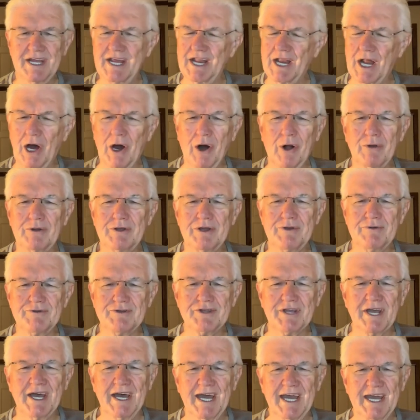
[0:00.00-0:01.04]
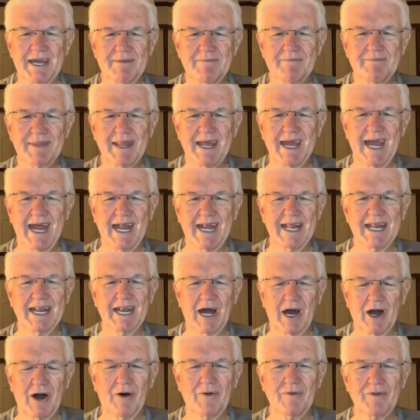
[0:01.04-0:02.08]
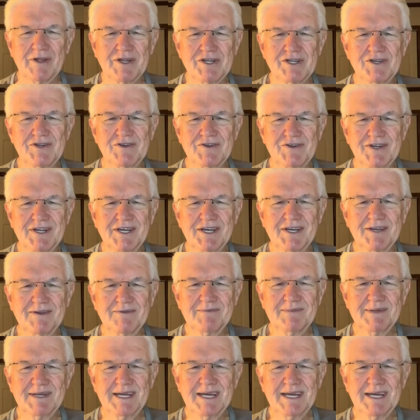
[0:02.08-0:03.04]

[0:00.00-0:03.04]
in all you say and in all that you do.